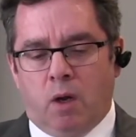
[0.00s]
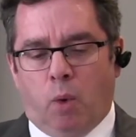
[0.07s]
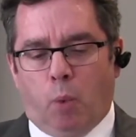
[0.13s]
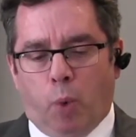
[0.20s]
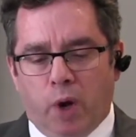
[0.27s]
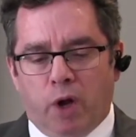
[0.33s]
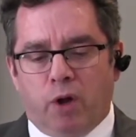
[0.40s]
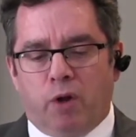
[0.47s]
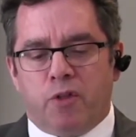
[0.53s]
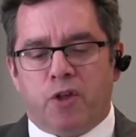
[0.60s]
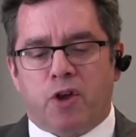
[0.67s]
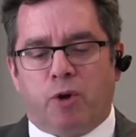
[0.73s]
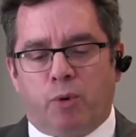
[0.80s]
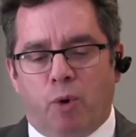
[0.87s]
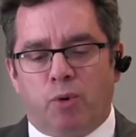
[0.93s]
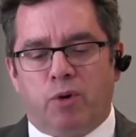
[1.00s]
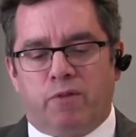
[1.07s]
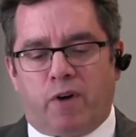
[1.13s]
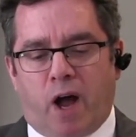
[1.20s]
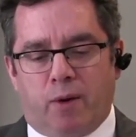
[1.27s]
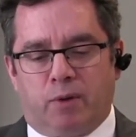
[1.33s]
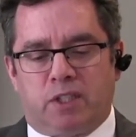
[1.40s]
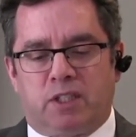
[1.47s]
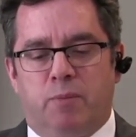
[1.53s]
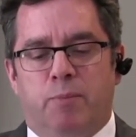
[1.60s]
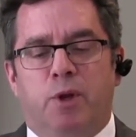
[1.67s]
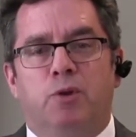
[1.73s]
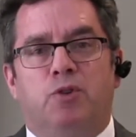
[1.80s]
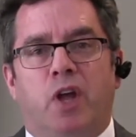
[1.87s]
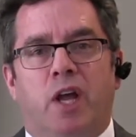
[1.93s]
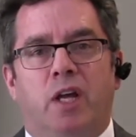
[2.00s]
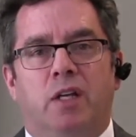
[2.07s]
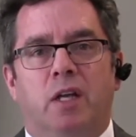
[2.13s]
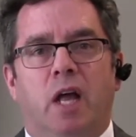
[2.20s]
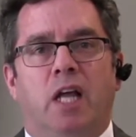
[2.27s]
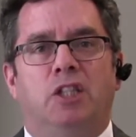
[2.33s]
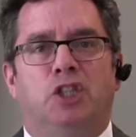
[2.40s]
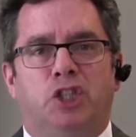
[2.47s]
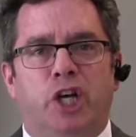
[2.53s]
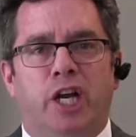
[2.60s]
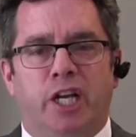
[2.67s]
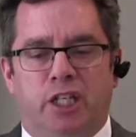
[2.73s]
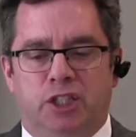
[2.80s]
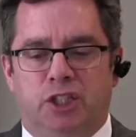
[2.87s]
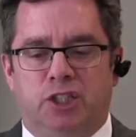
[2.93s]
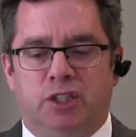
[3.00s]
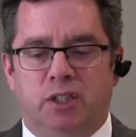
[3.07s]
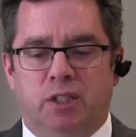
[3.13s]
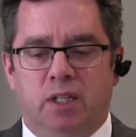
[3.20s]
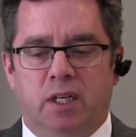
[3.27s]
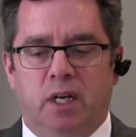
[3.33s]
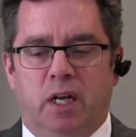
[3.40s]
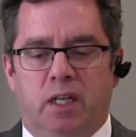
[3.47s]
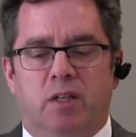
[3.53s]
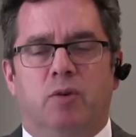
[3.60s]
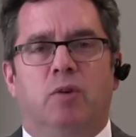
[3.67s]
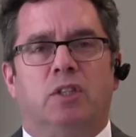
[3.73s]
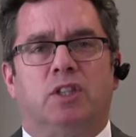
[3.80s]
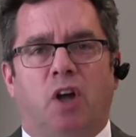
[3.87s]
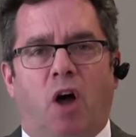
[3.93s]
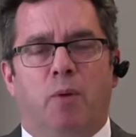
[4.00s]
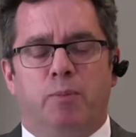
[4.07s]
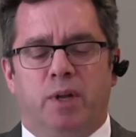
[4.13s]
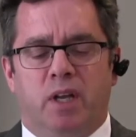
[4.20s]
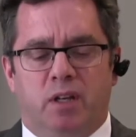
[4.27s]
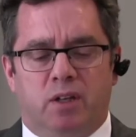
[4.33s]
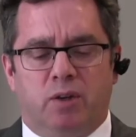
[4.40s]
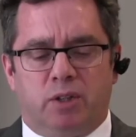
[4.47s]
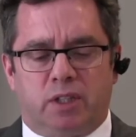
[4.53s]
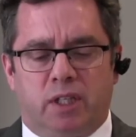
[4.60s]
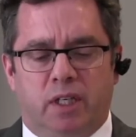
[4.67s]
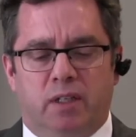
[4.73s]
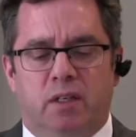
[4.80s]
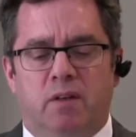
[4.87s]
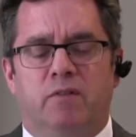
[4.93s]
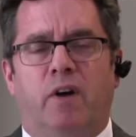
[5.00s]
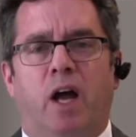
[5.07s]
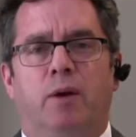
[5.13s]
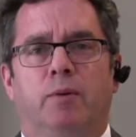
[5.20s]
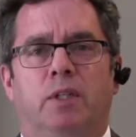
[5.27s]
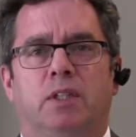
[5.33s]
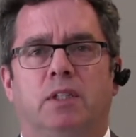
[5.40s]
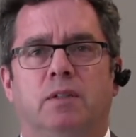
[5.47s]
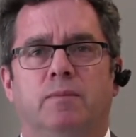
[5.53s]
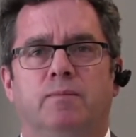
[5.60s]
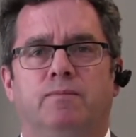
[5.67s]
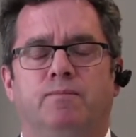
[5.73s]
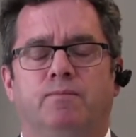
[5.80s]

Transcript: Will the coronavirus mutate and change into a zombie-inducing virus?